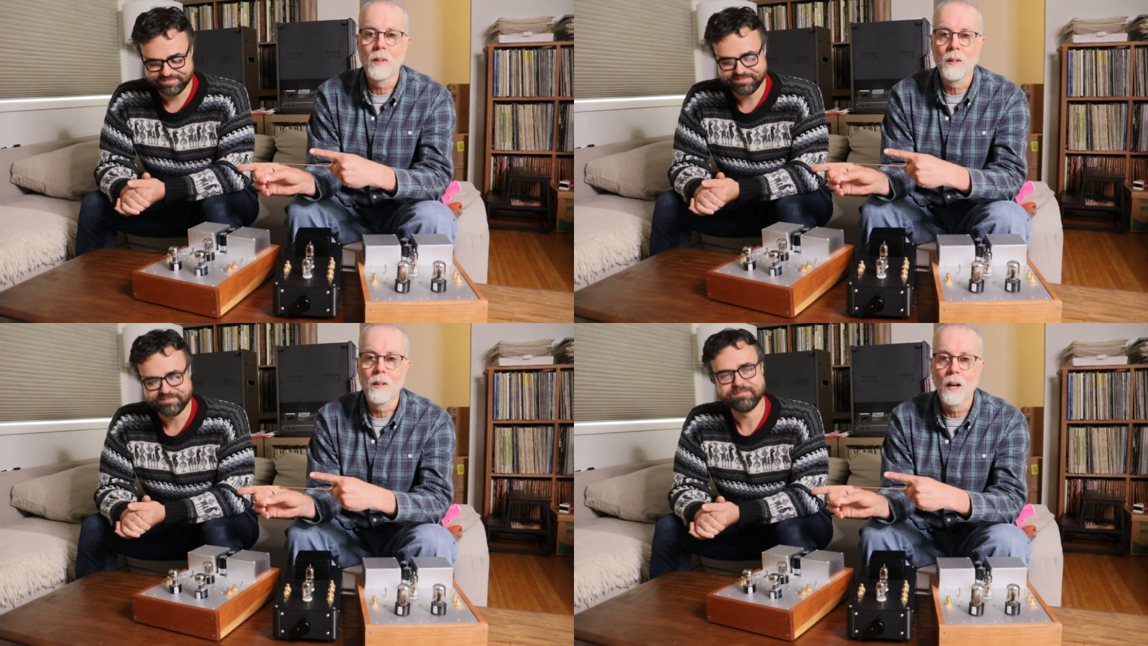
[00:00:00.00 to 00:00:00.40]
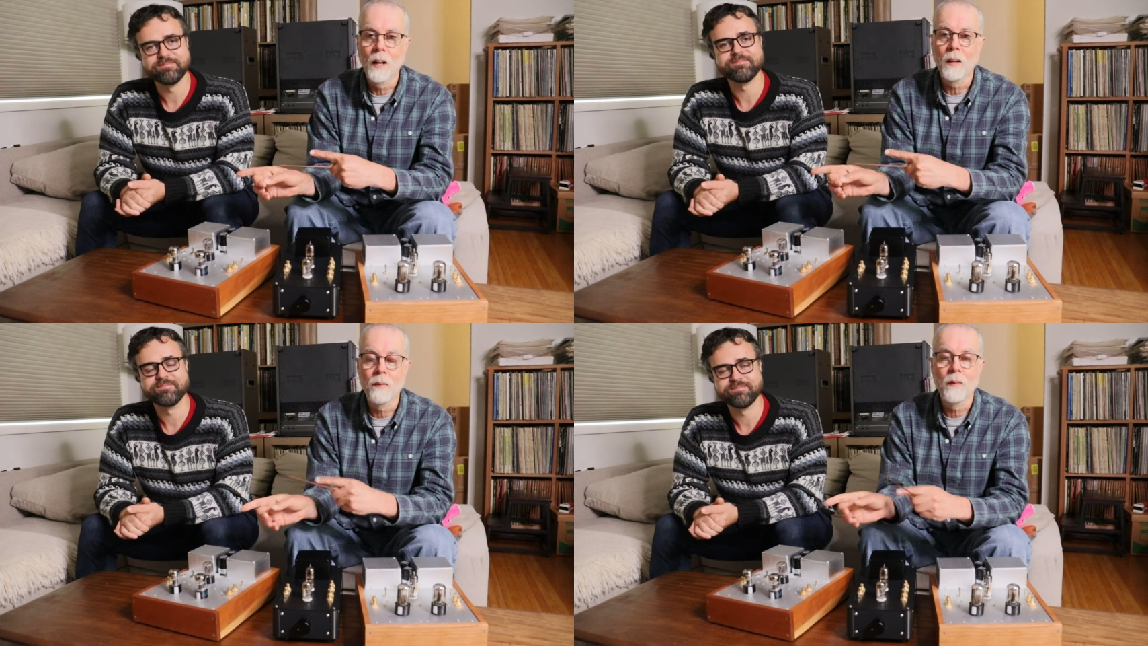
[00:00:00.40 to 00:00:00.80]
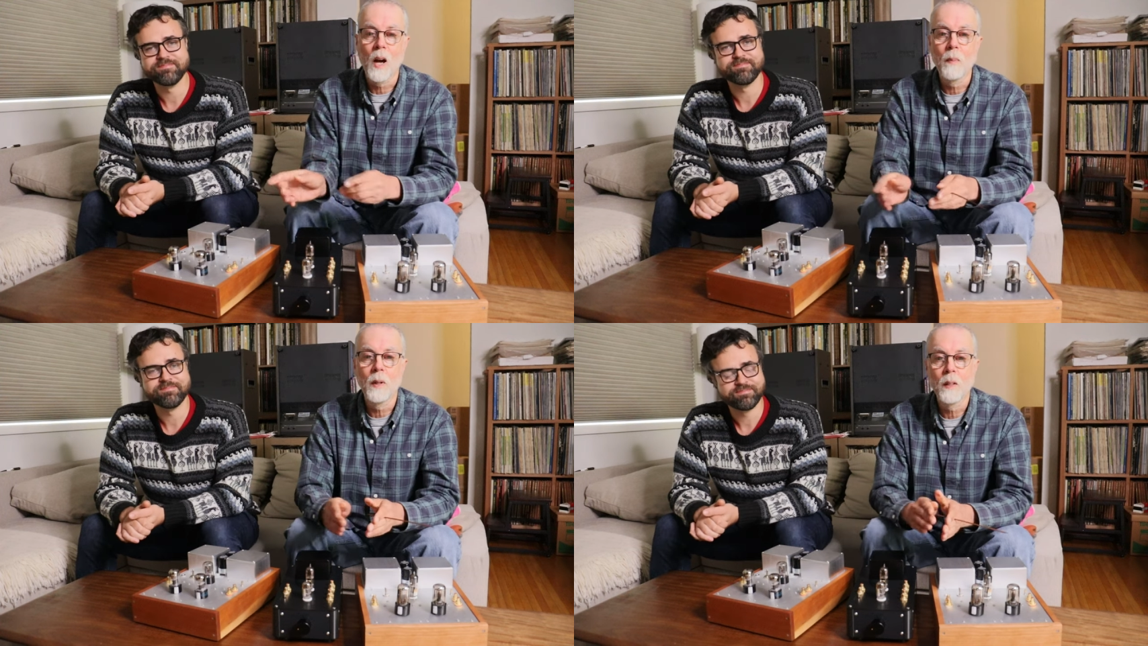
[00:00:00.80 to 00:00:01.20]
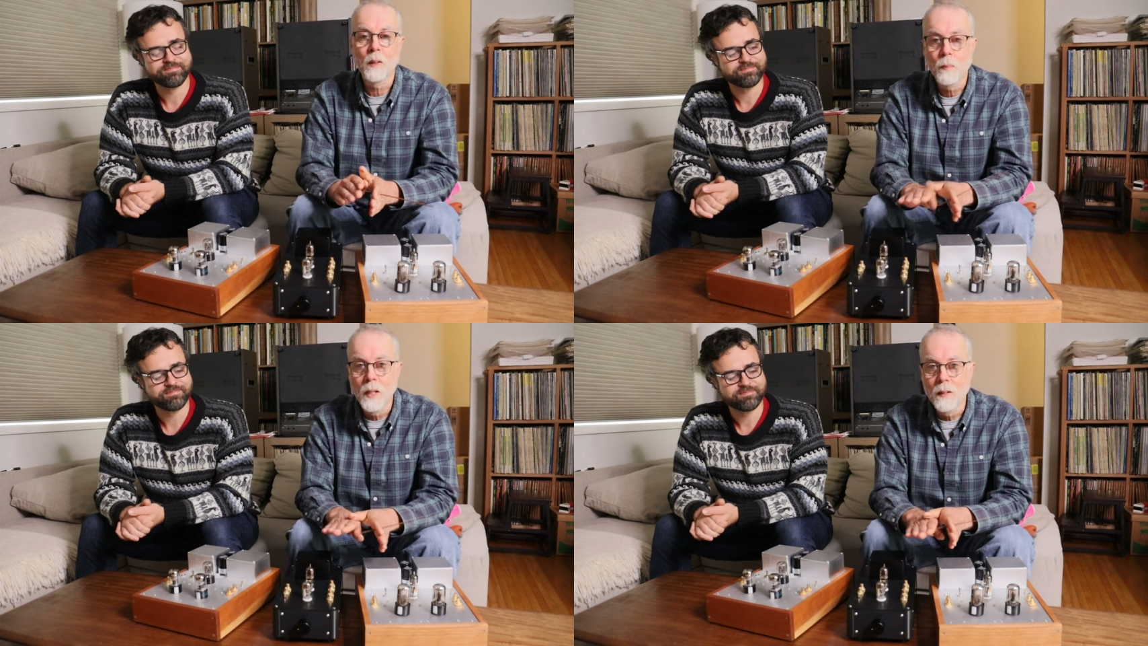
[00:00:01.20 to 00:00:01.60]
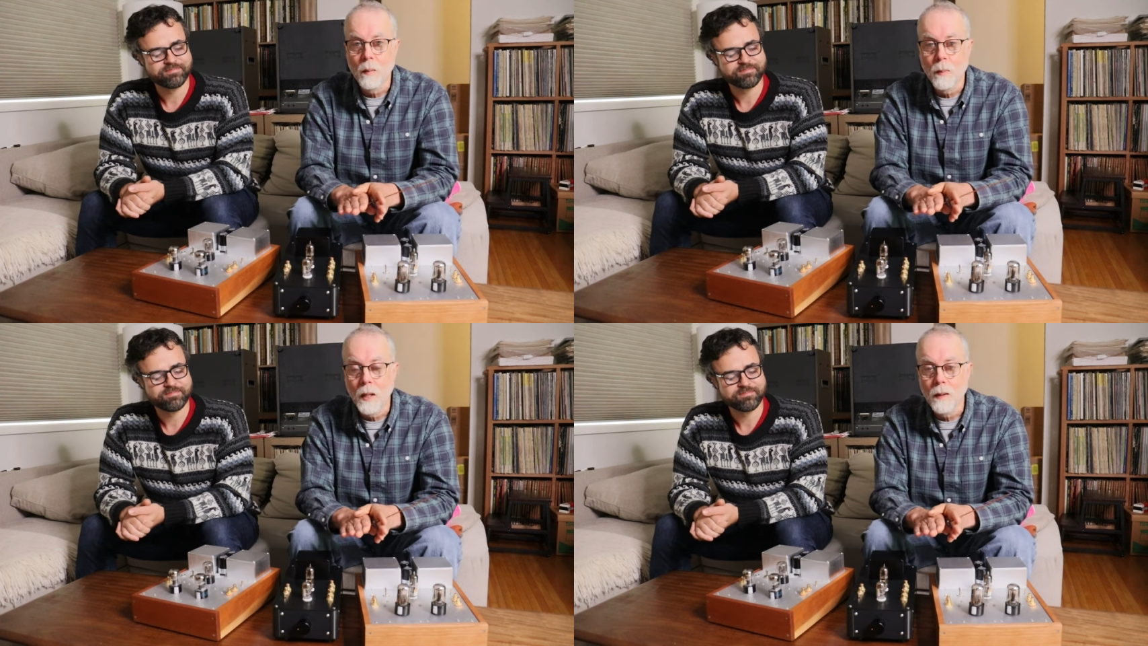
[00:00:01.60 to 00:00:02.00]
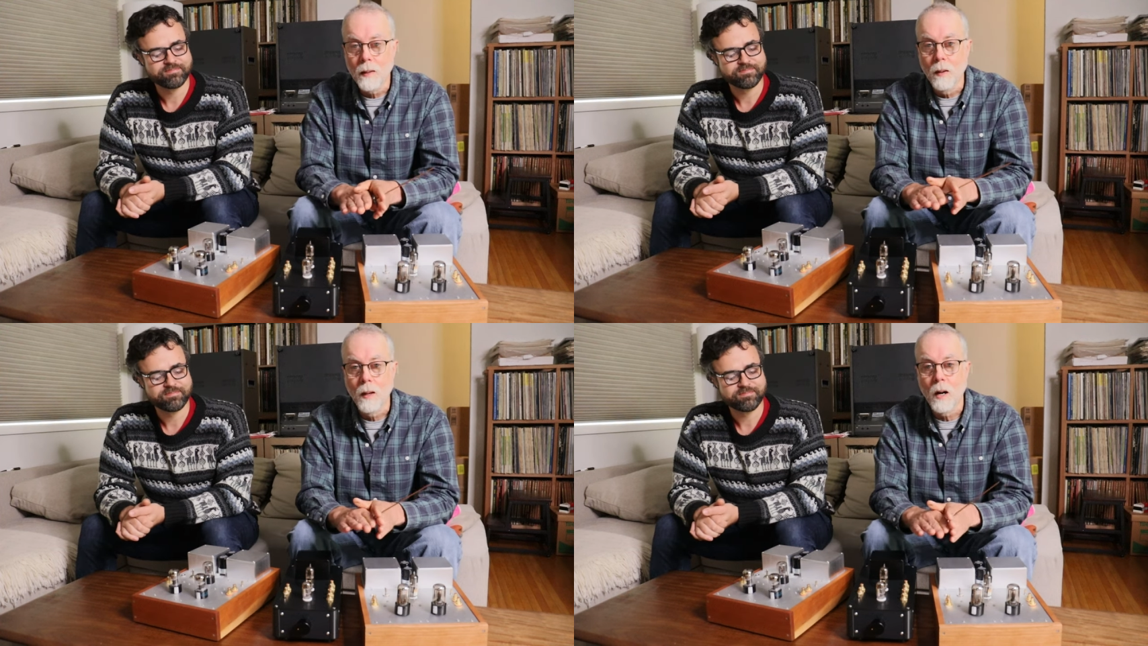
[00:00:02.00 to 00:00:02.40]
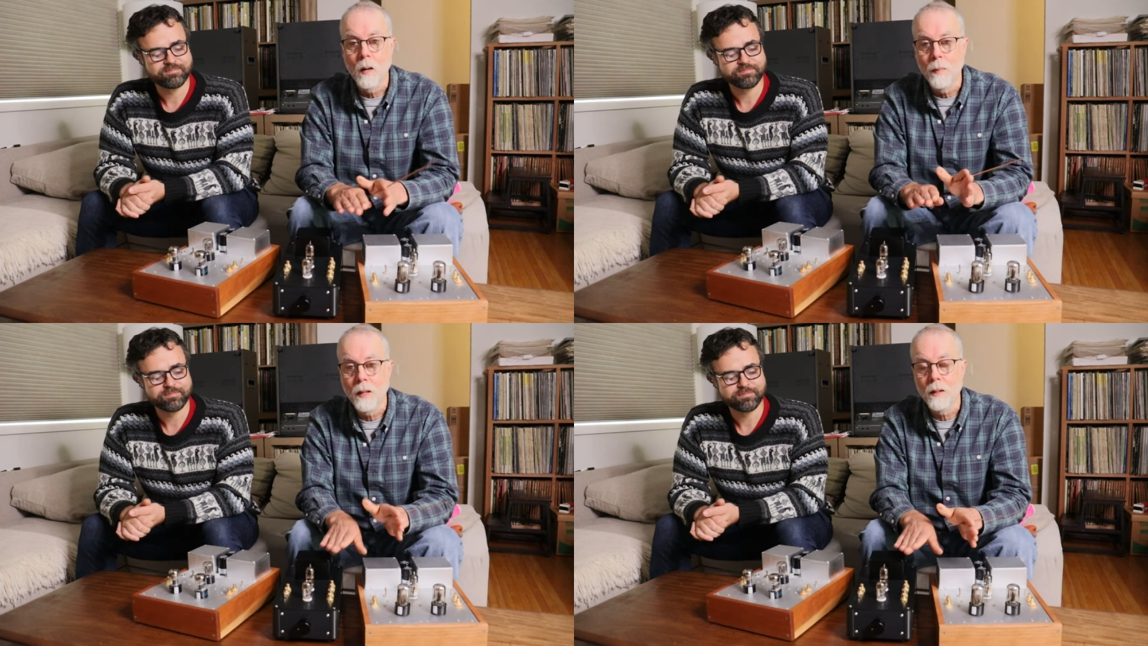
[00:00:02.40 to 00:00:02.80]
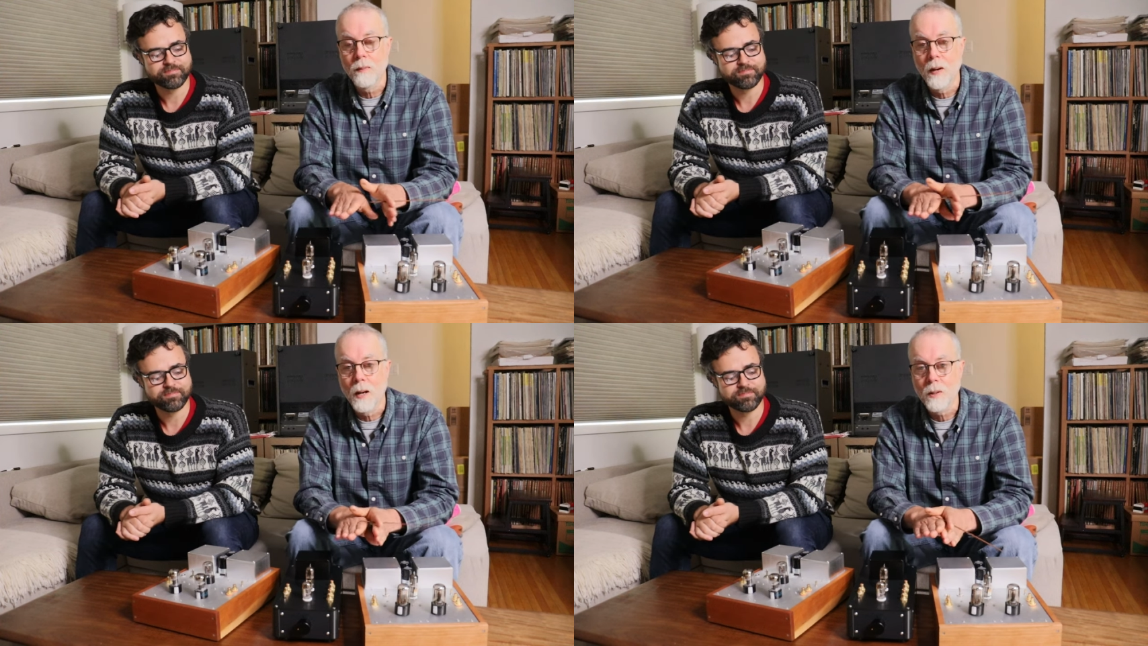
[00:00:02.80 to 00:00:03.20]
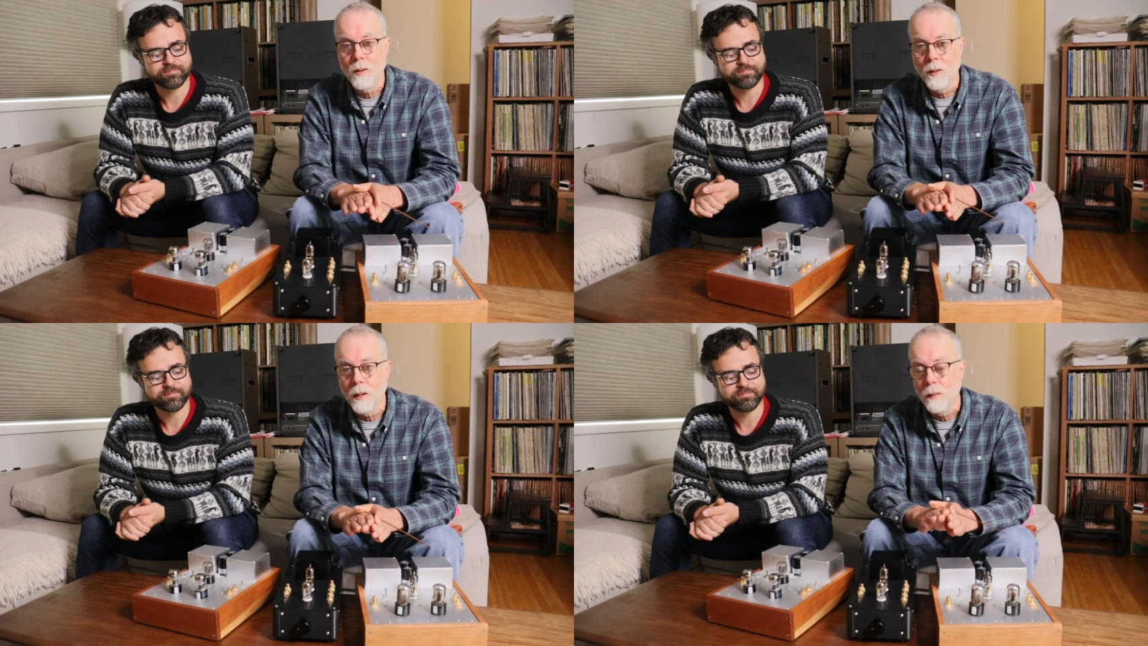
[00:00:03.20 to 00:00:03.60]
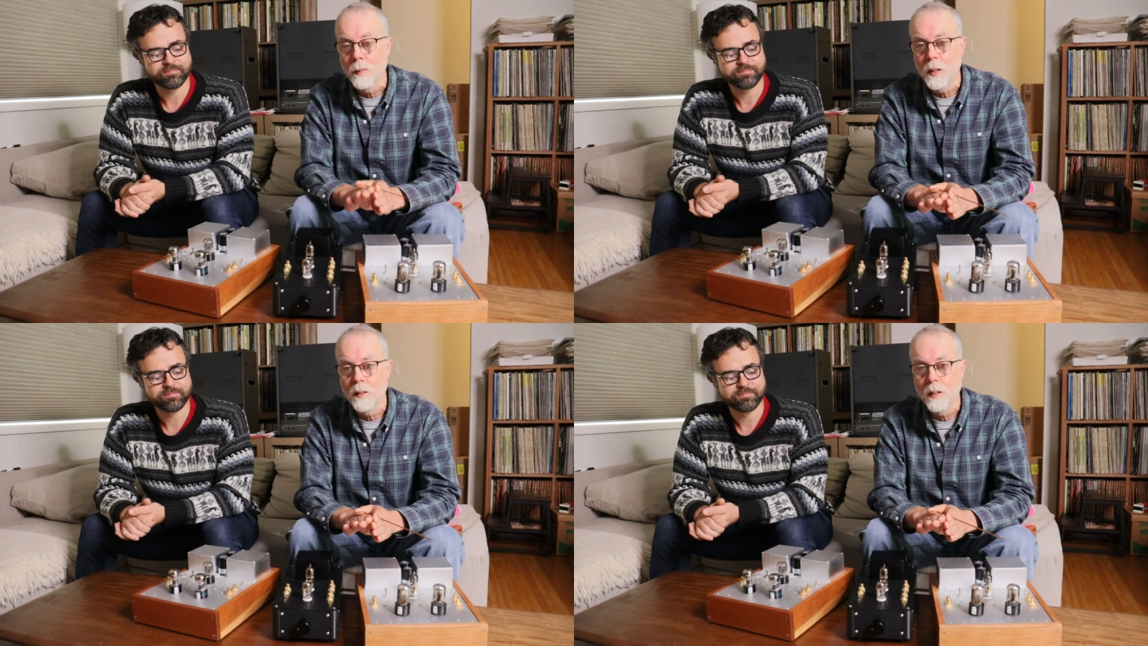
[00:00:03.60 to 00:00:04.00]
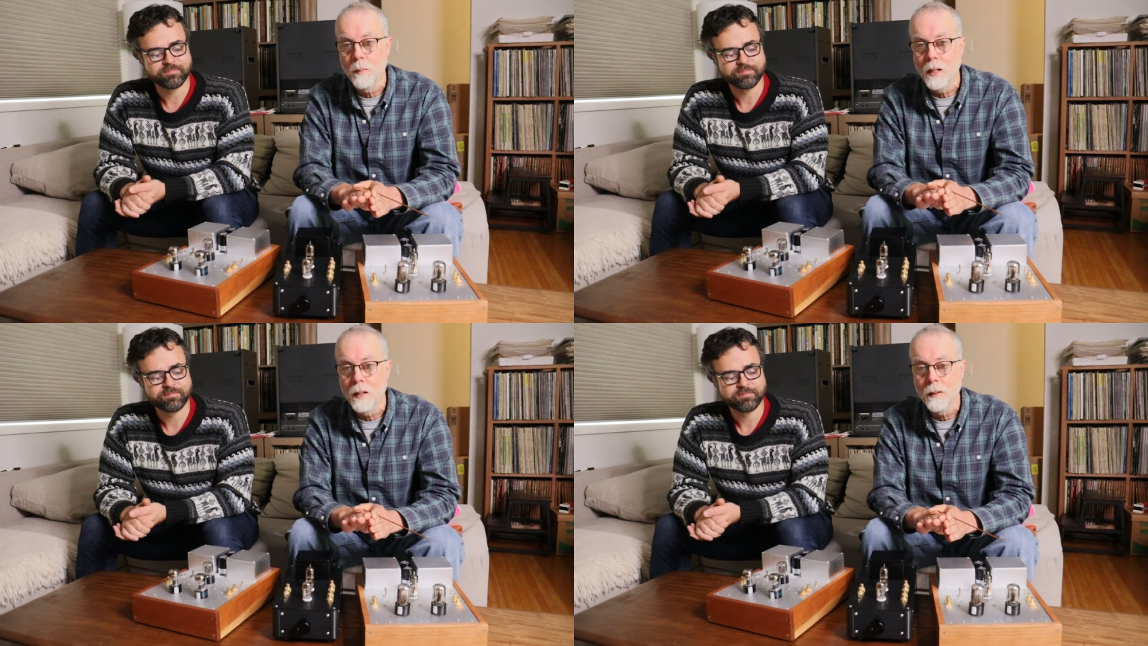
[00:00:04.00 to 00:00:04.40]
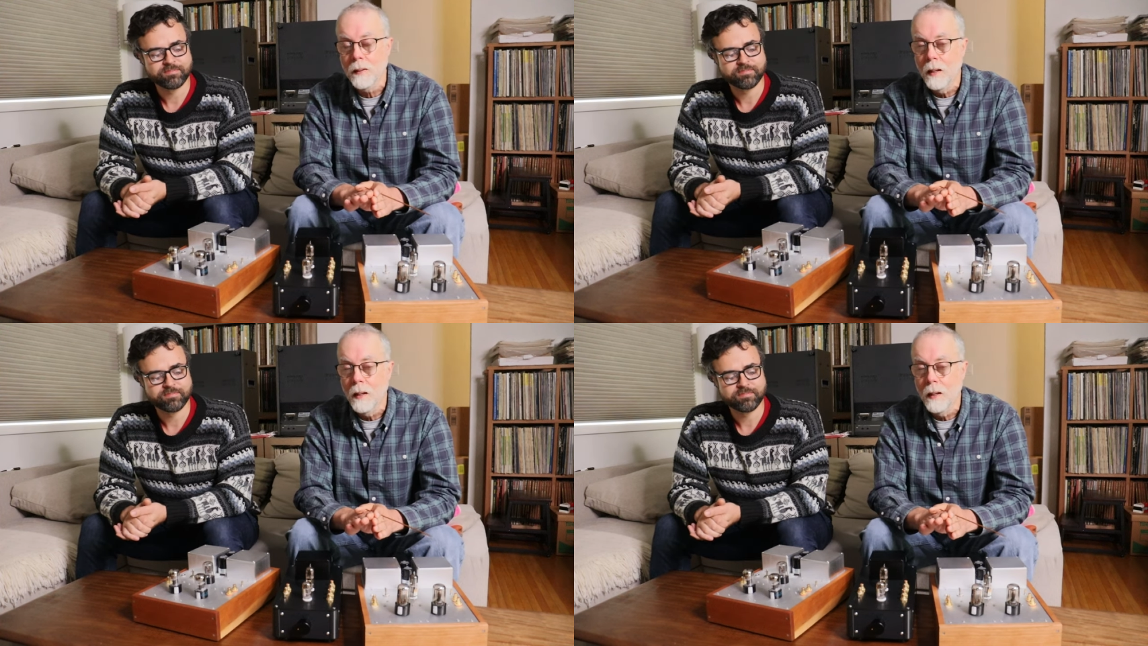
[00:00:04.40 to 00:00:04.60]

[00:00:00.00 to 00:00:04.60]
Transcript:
Speaker 1: to designing fabulous PCBs, and our manufacturer of PCBs,